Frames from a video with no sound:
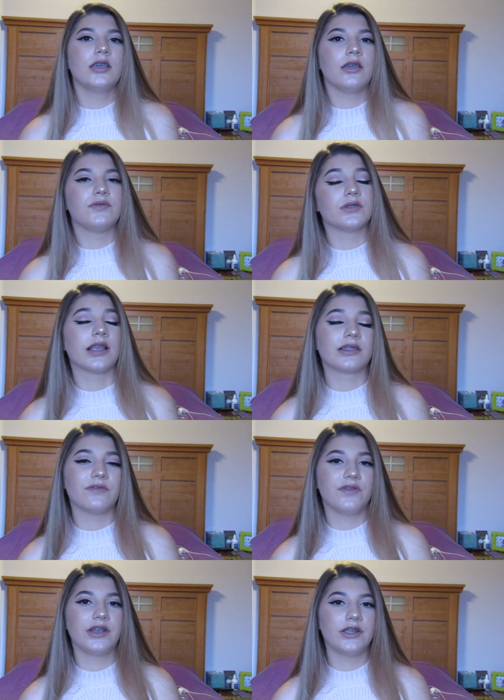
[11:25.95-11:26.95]
If you like the
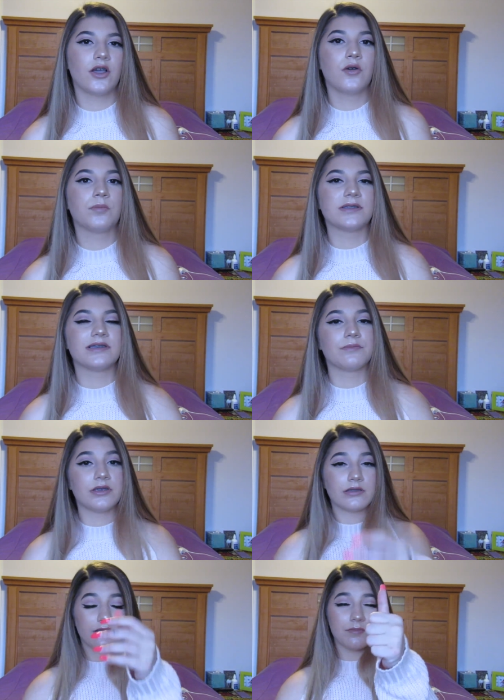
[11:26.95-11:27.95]
video, please give
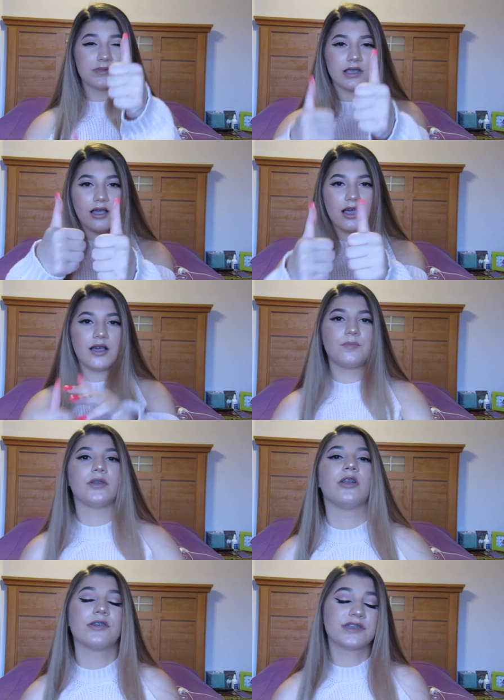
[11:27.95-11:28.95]
me a thumbs up
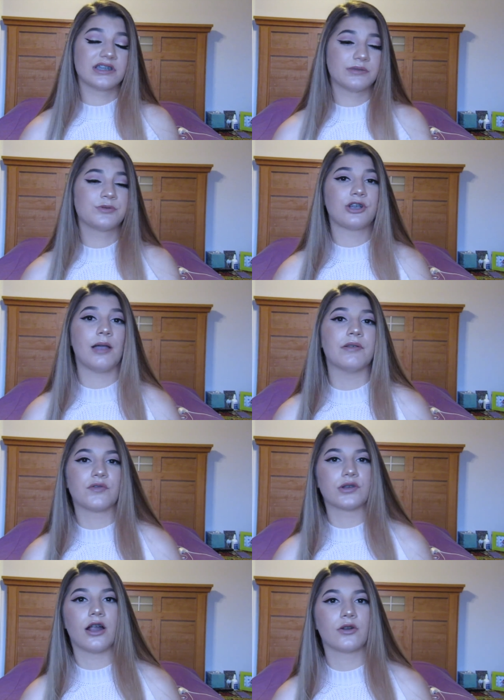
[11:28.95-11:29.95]
and also subscribe if
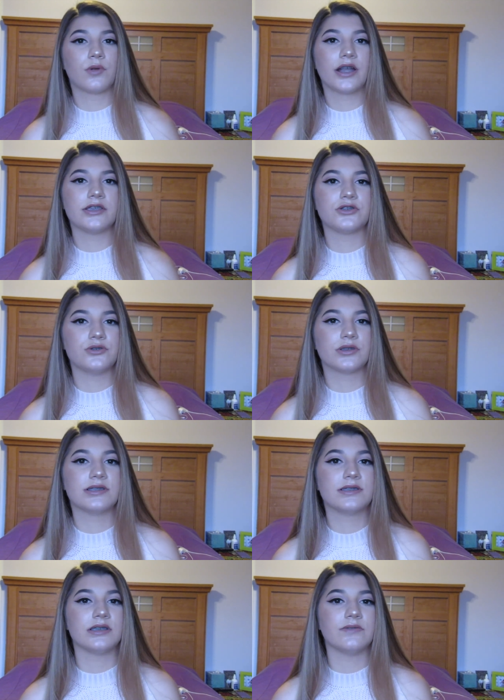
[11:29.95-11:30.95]
you're not already so you can
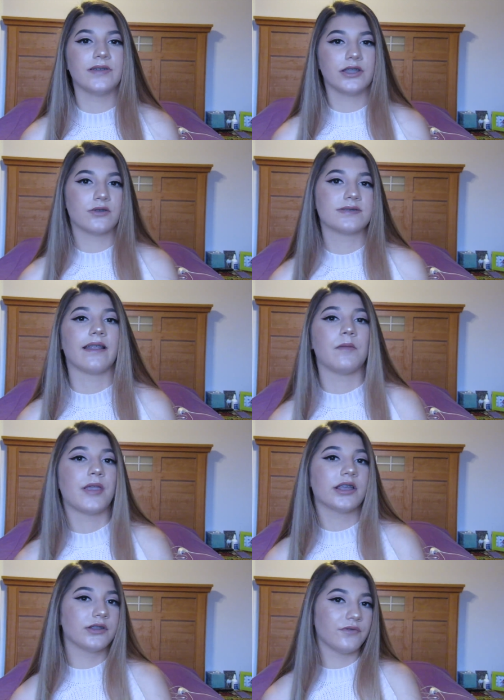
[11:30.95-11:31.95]
see videos that I
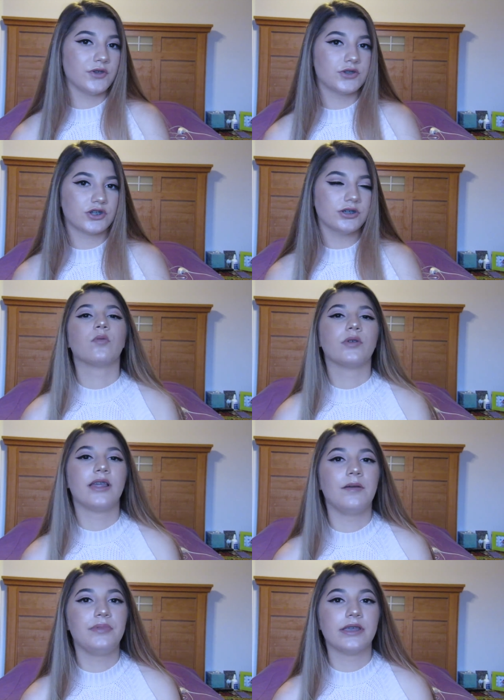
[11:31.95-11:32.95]
make in the future. With
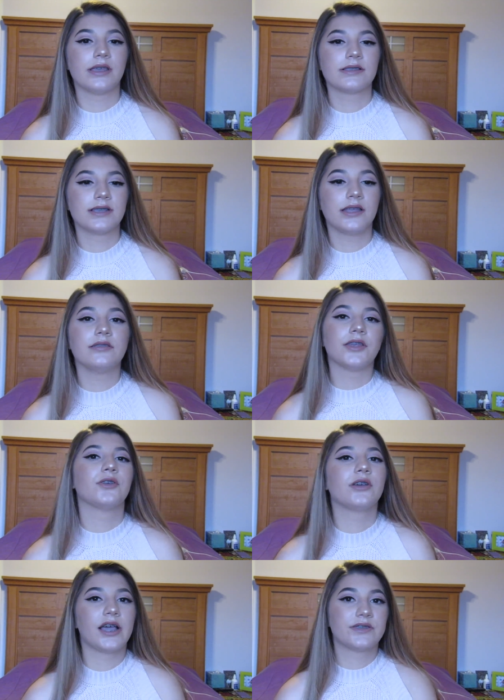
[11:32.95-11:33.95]
that being said, thank
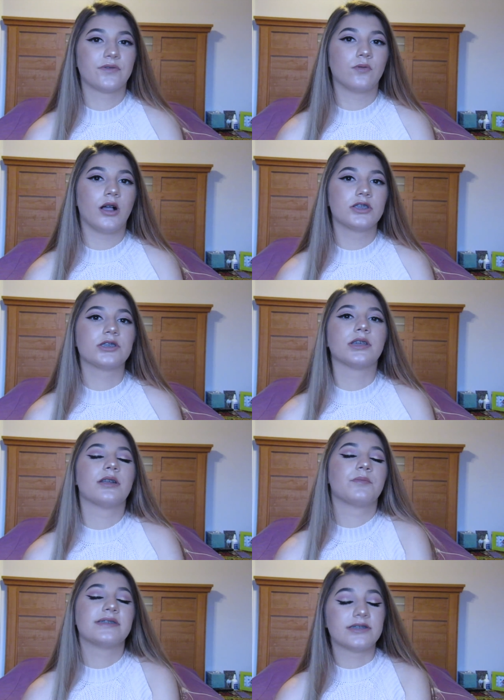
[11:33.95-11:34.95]
you guys for watching and
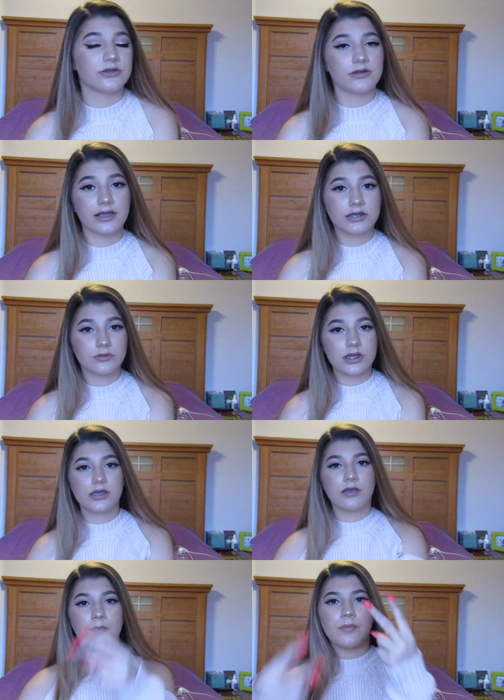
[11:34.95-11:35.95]
I'm going to see you next week.